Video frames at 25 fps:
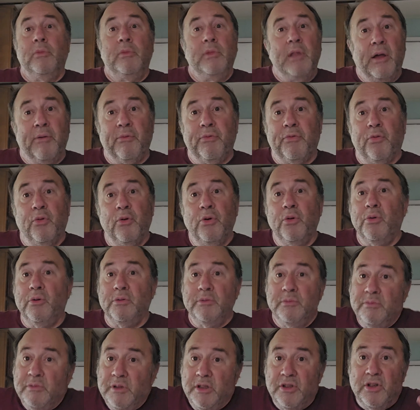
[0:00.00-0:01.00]
that fruit
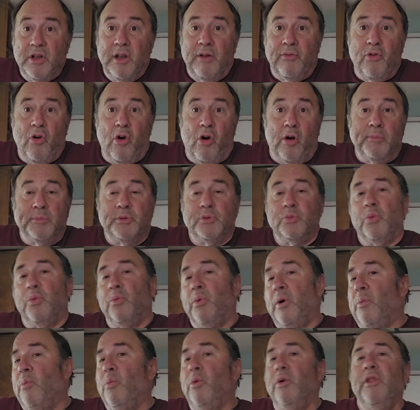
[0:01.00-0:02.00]
is gonna have carbs?
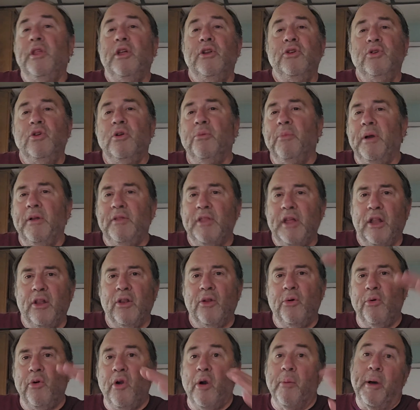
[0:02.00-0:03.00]
What do they do to make that
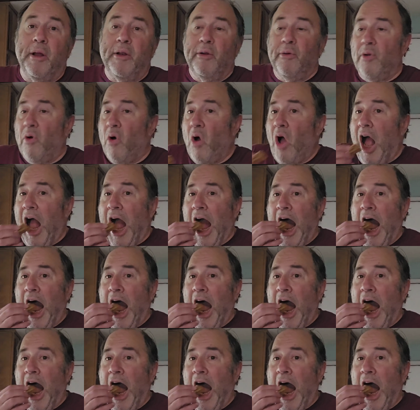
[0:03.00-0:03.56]
low carb? I don't know.